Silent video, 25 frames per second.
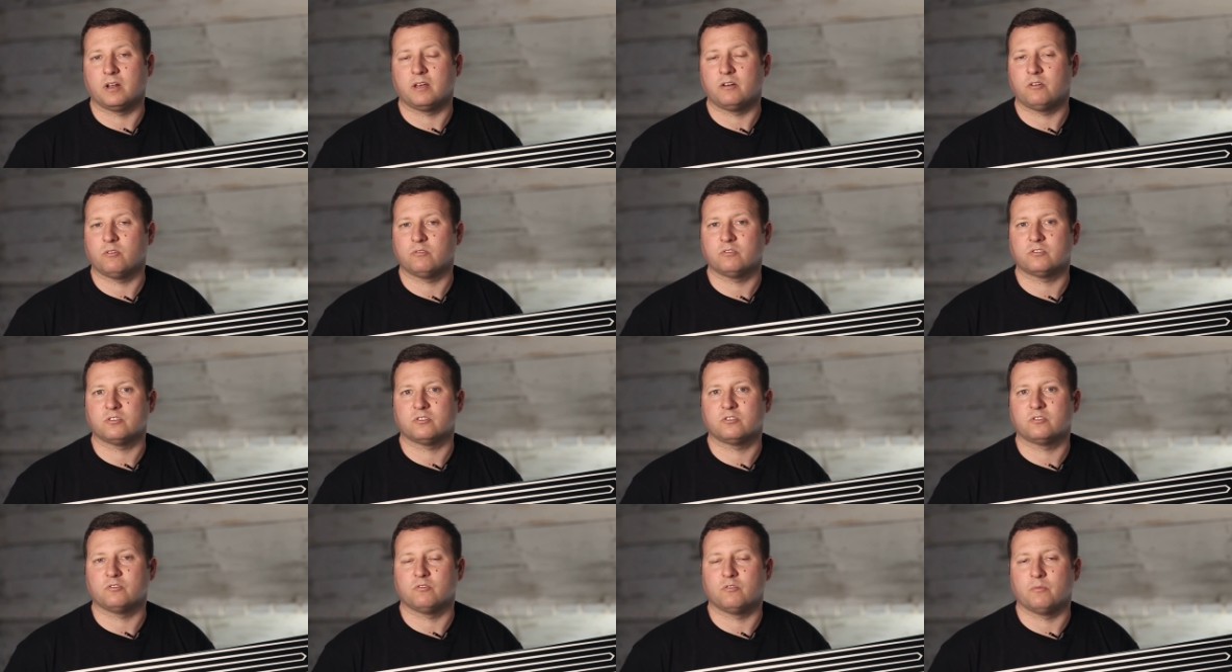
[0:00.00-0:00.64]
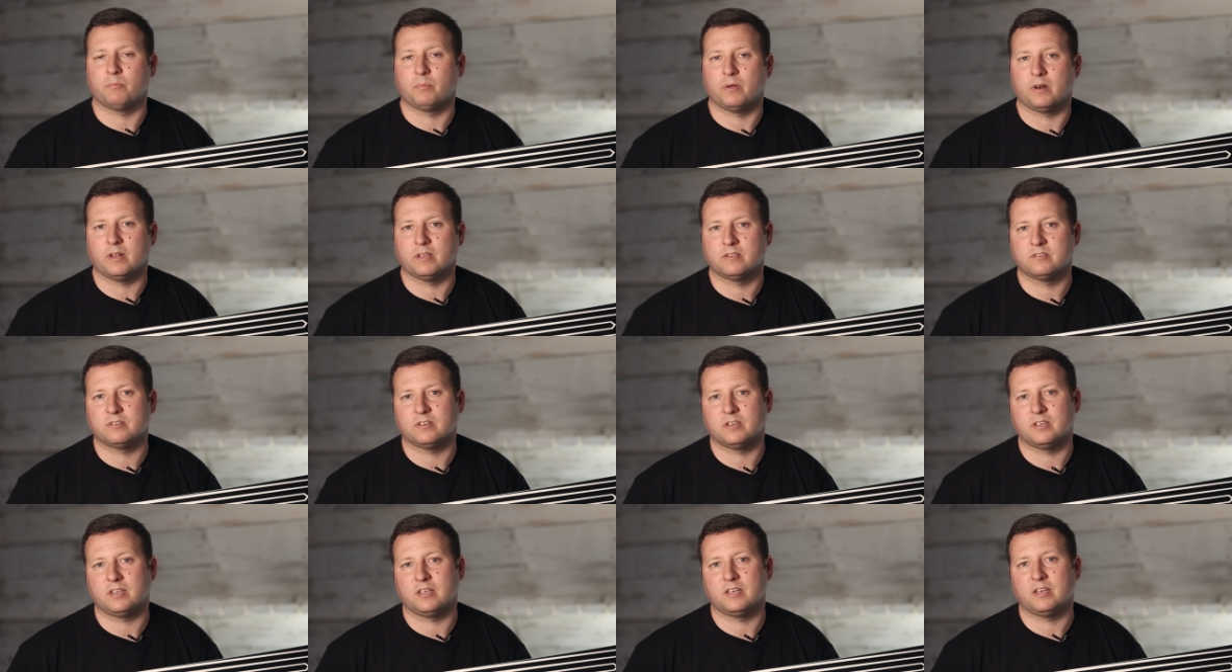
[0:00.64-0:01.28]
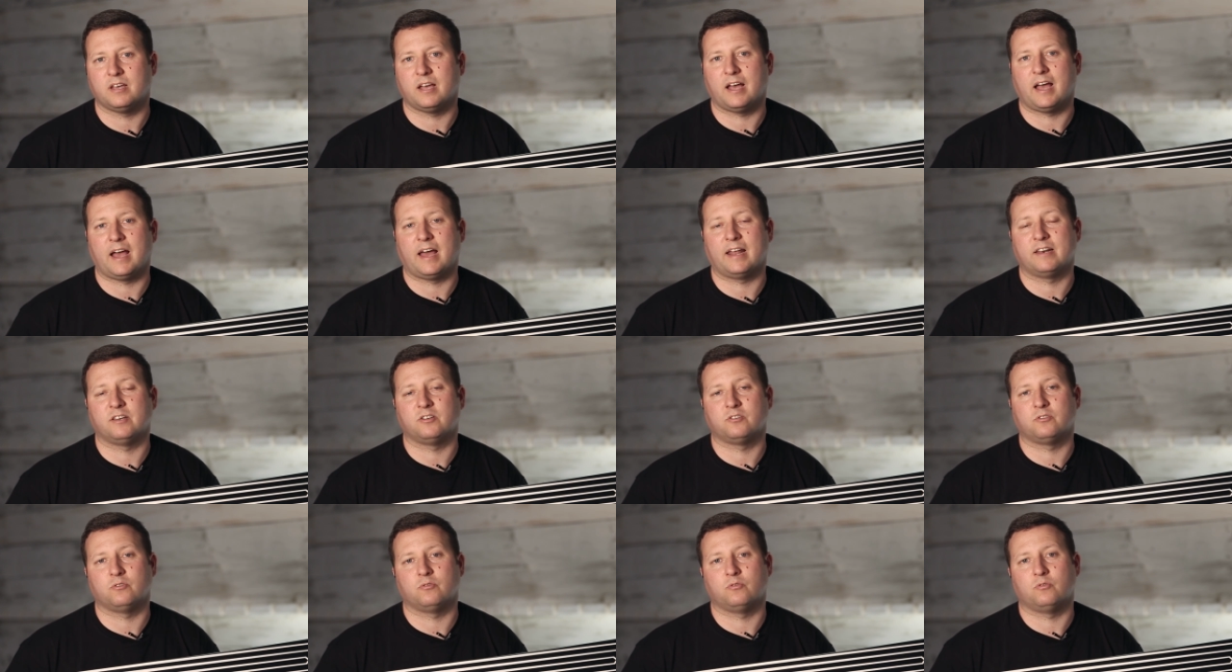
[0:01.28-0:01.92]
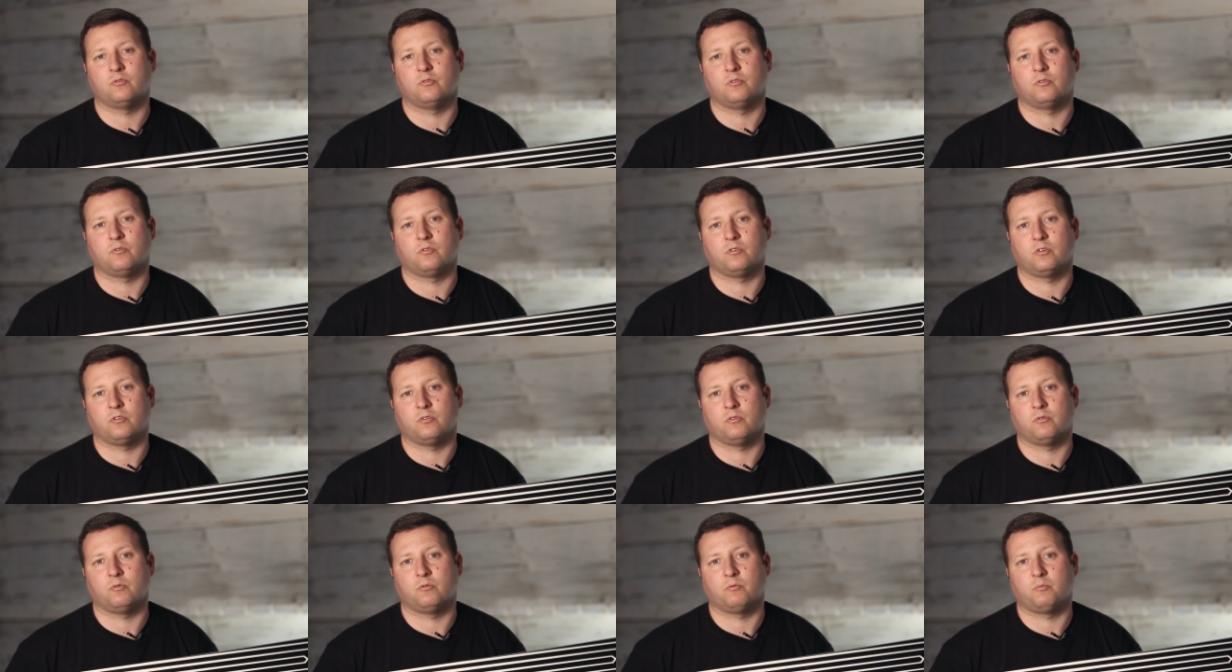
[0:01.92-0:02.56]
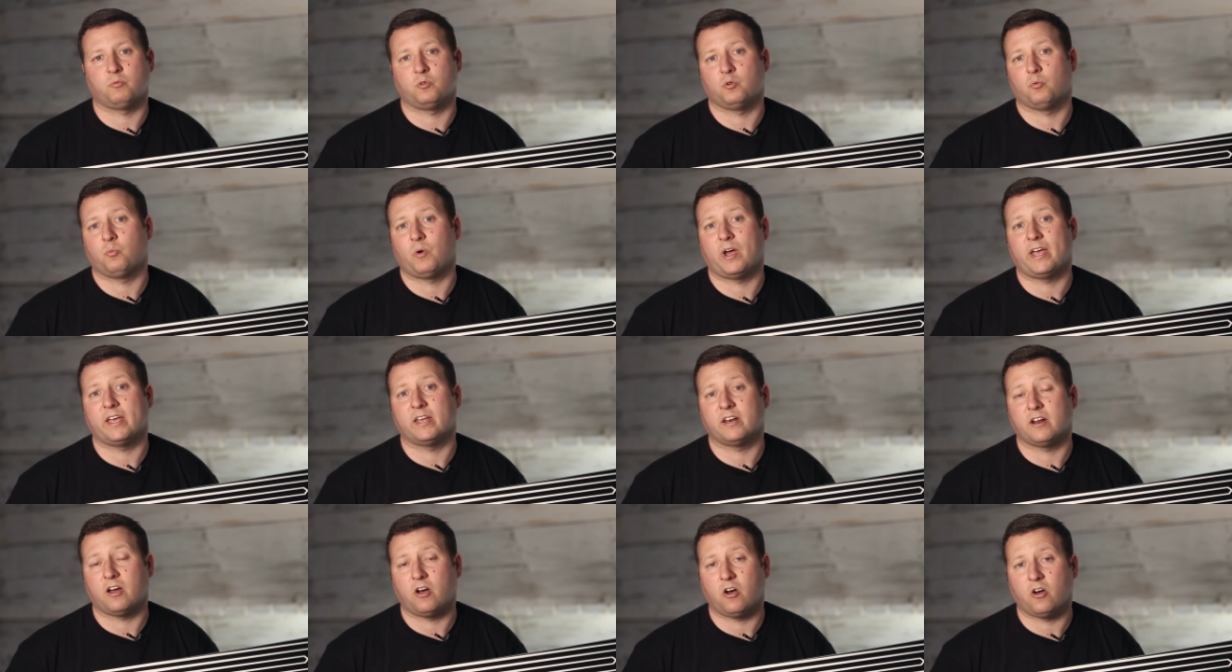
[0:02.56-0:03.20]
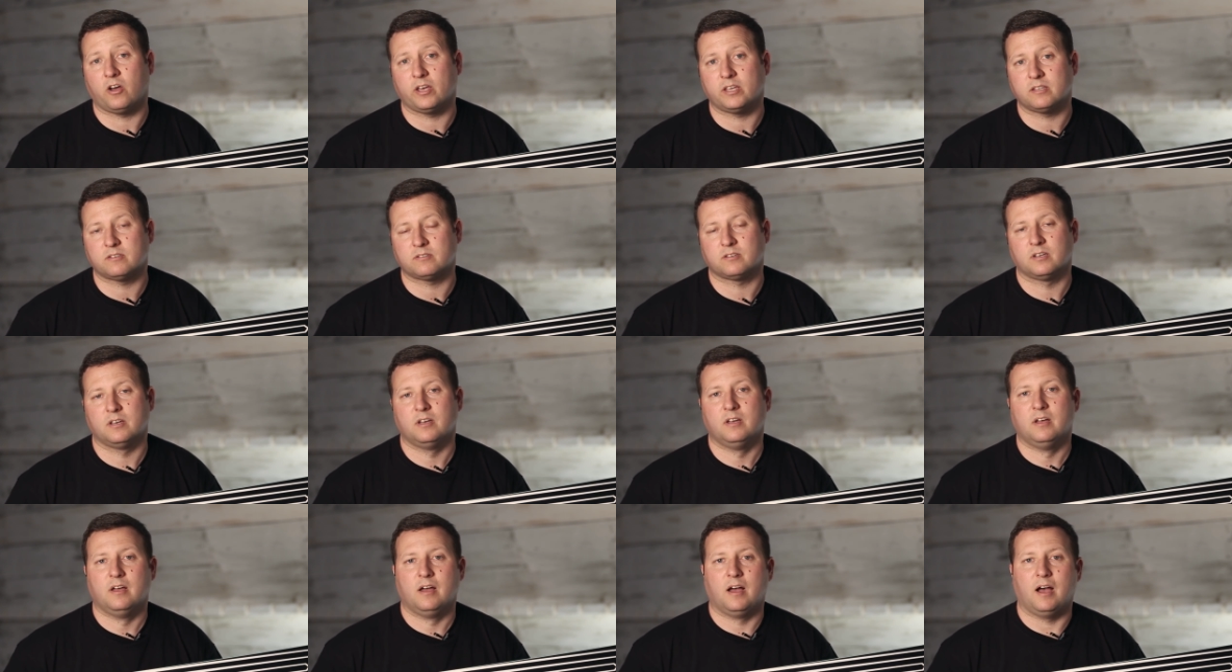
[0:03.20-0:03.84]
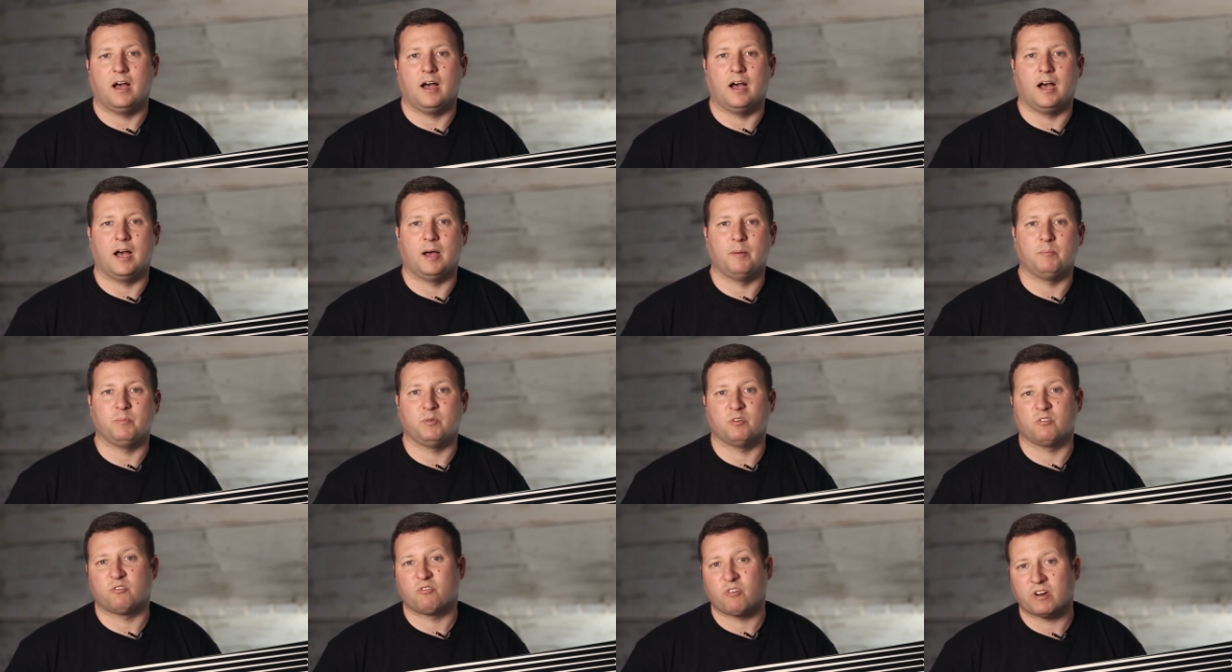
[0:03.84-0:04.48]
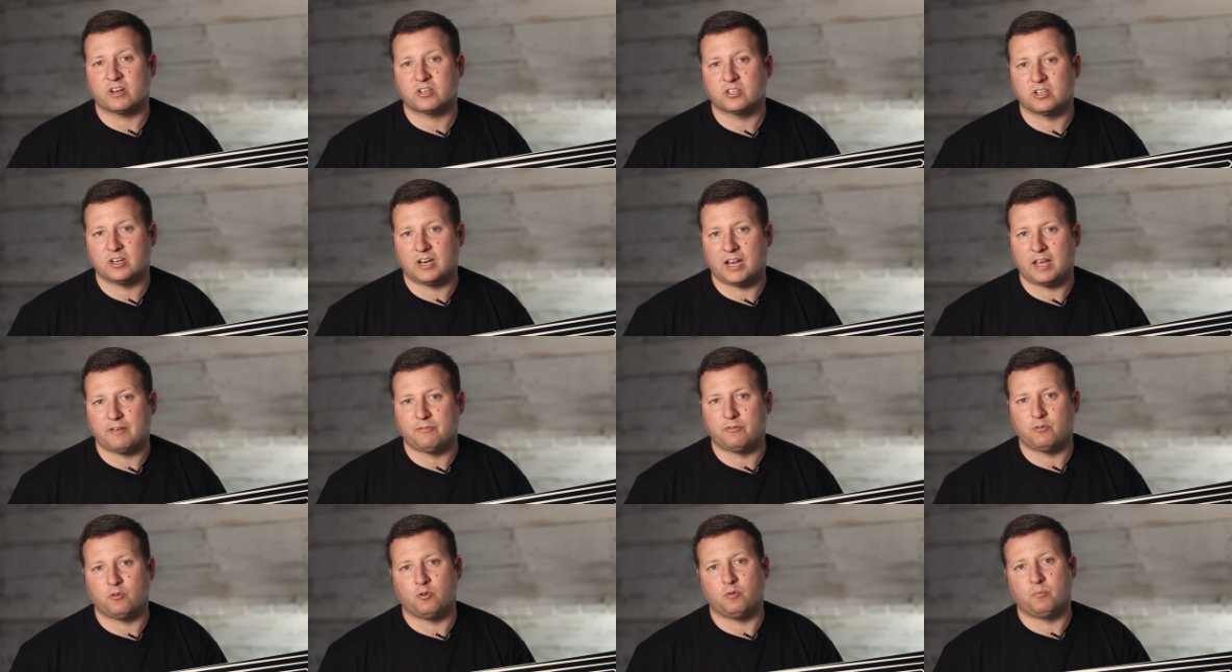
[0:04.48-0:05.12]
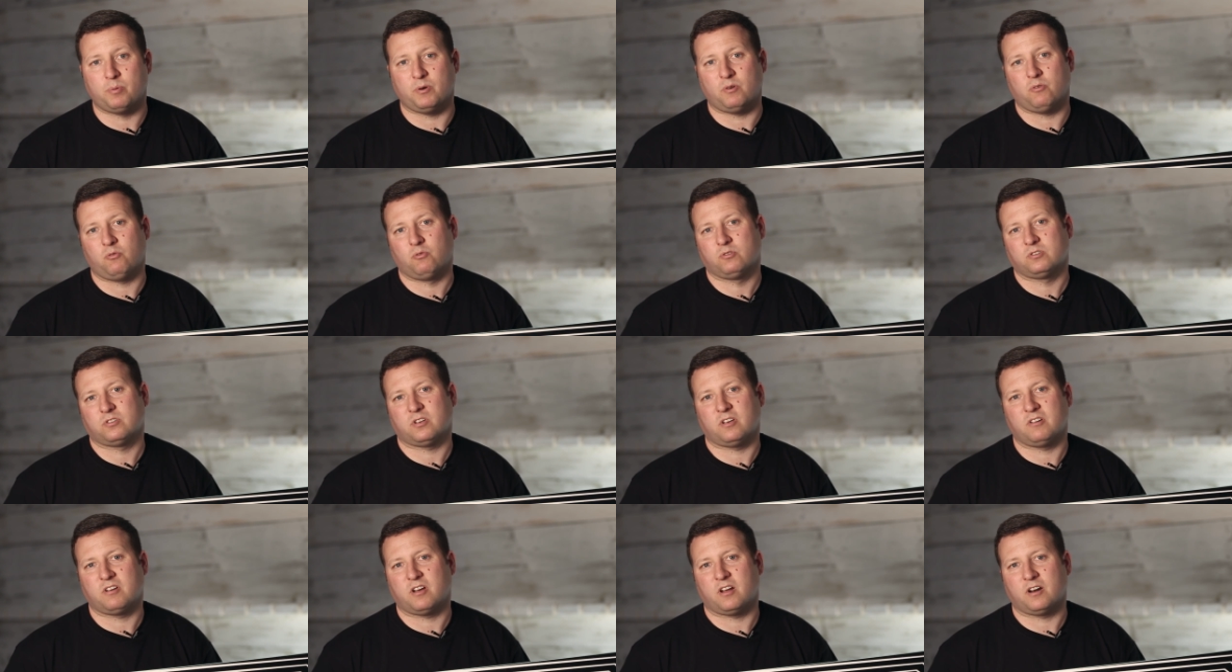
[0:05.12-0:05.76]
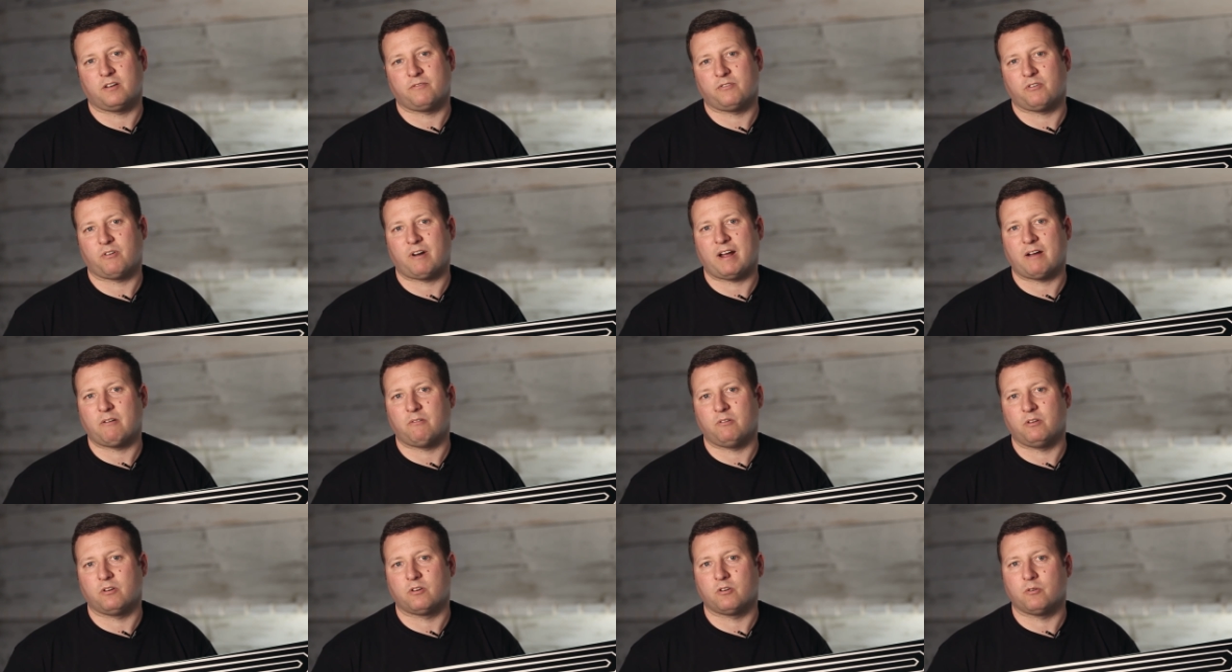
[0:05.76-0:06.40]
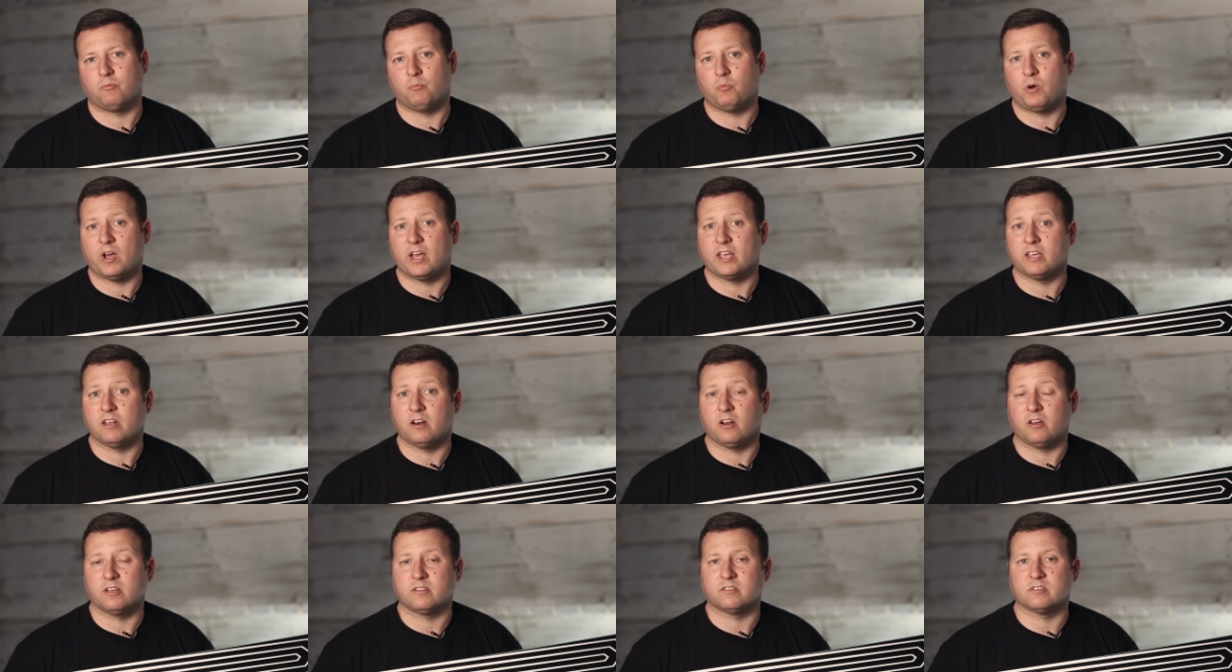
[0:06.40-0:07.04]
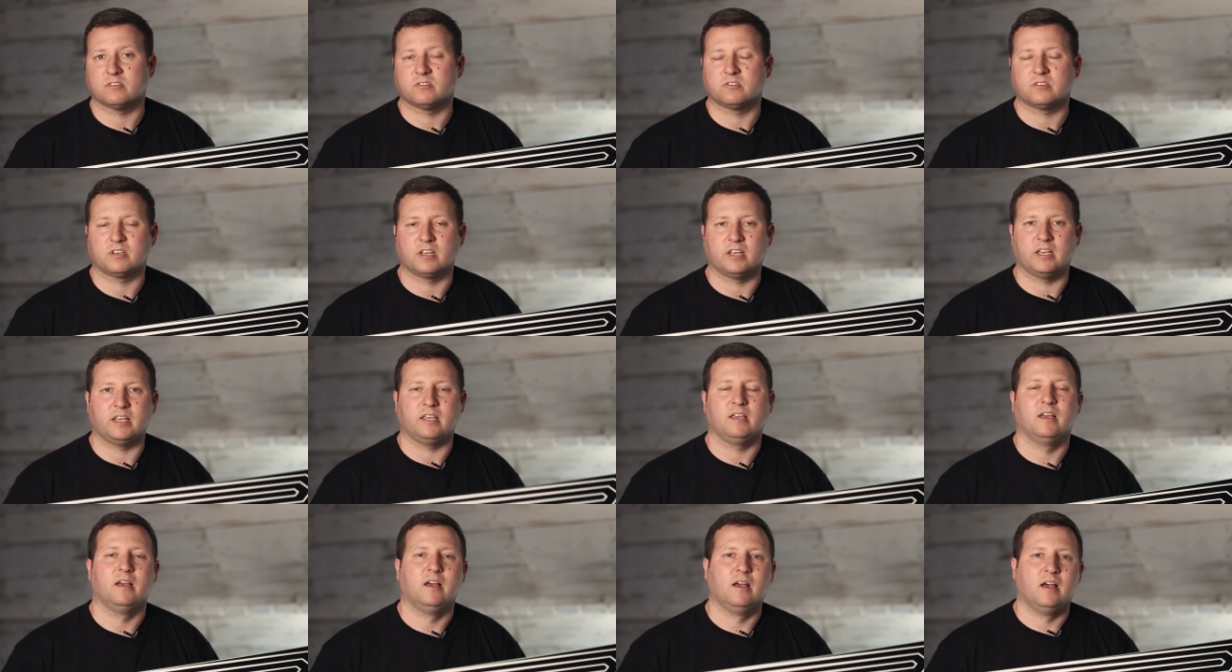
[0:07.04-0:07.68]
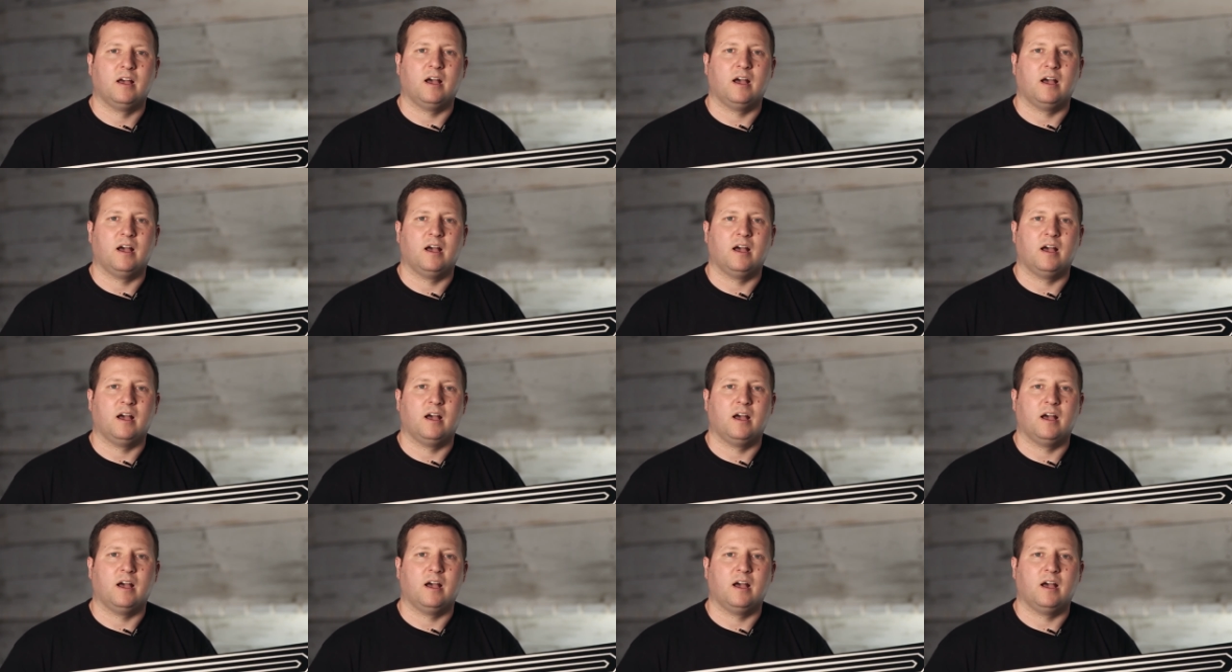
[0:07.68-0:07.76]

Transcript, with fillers: you know, not just your ability and your, your, your weight and height, um, your aggression level, but also kind of your outlook on where you like to ski.